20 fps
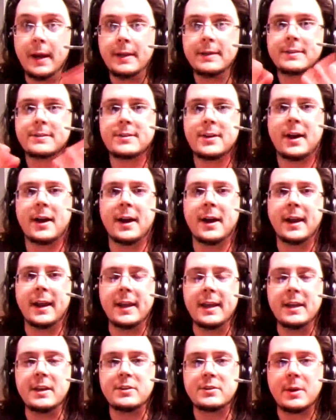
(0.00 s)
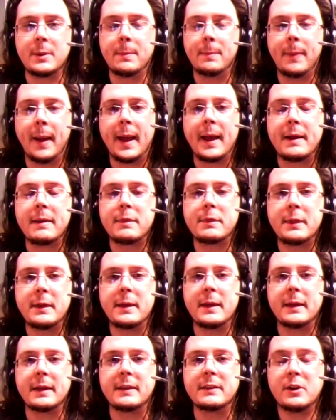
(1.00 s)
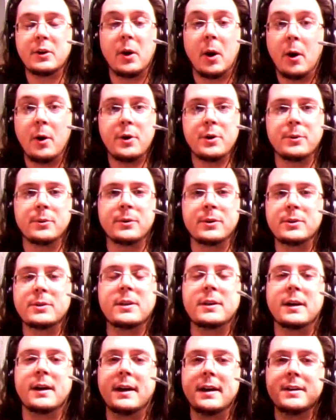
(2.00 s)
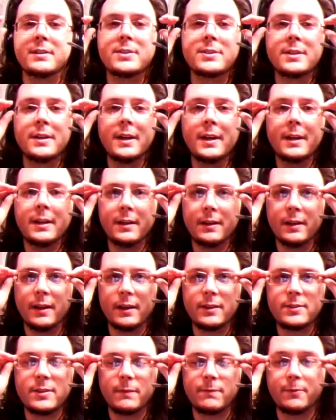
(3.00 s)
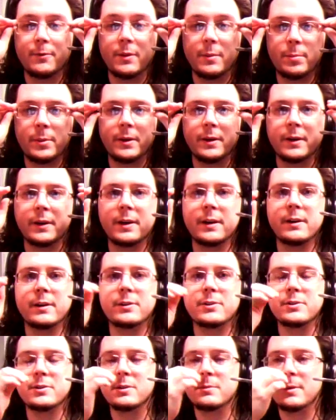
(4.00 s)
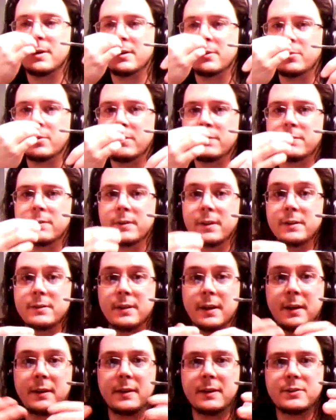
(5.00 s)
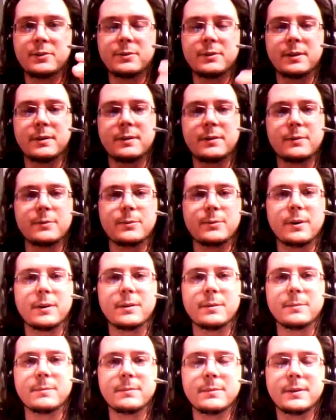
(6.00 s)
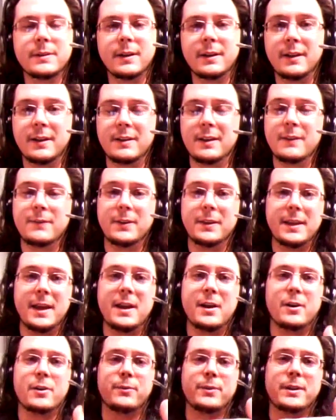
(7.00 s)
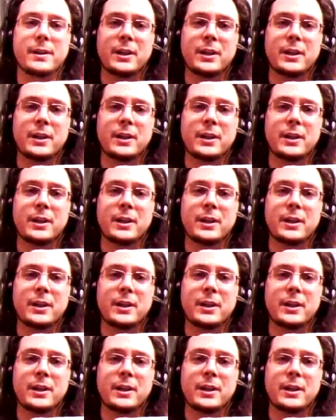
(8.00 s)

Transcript: any side, is a bad thing. There are no good guys, except for the player characters in Modern Warfare. That, and that's another one of the... Even they aren't